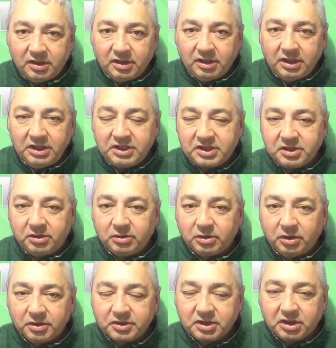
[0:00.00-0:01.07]
he's still
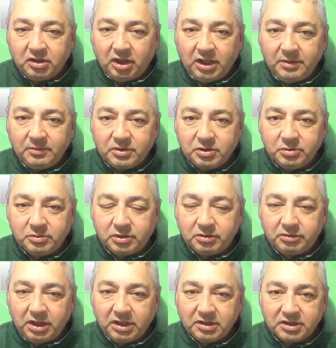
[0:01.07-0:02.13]
got to climb 2 more
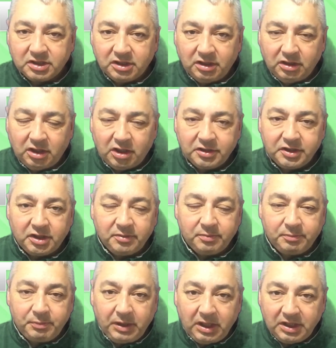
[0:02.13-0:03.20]
rungs of the ladder.
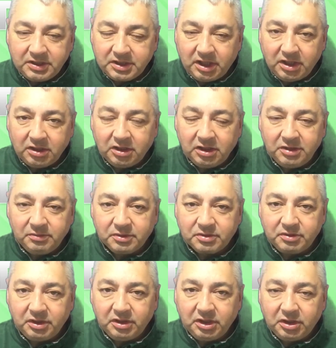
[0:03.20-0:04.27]
But his hurdling was
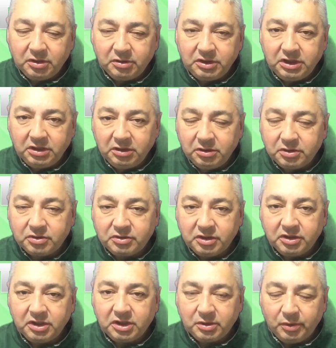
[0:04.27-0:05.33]
really good. He looked
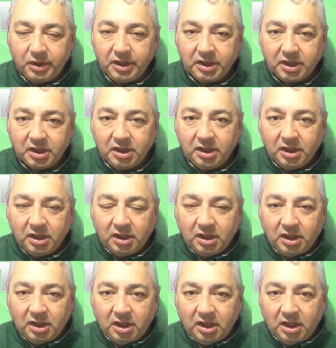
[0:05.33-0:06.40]
really quick.
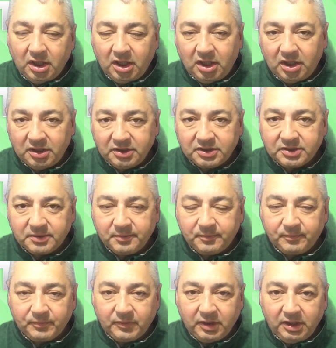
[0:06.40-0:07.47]
And
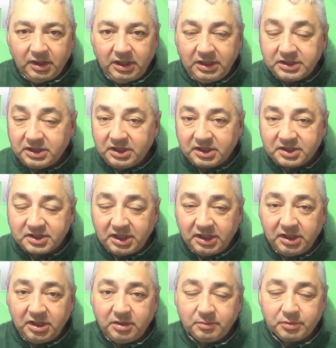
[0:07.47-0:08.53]
he's an
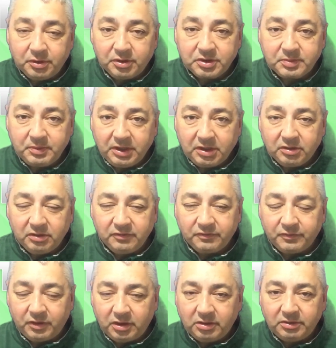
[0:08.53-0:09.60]
exciting prospect going
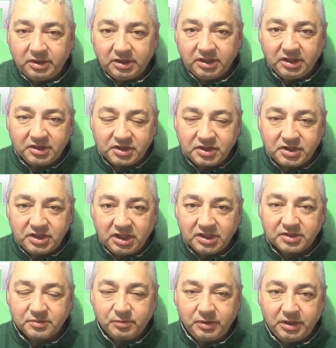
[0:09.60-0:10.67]
forward. It's
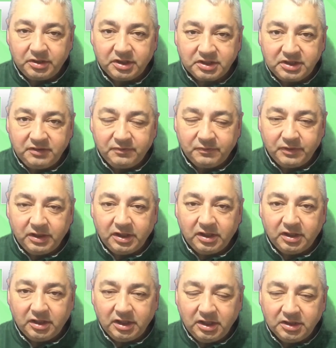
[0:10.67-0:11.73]
just where does he fit
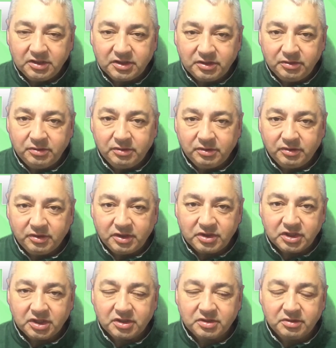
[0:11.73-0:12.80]
into the
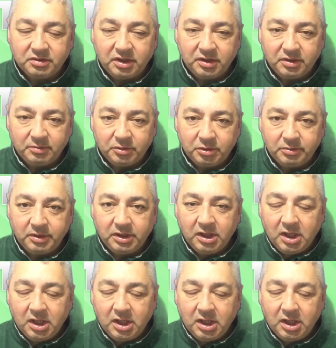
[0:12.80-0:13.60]
jigsaw at the moment.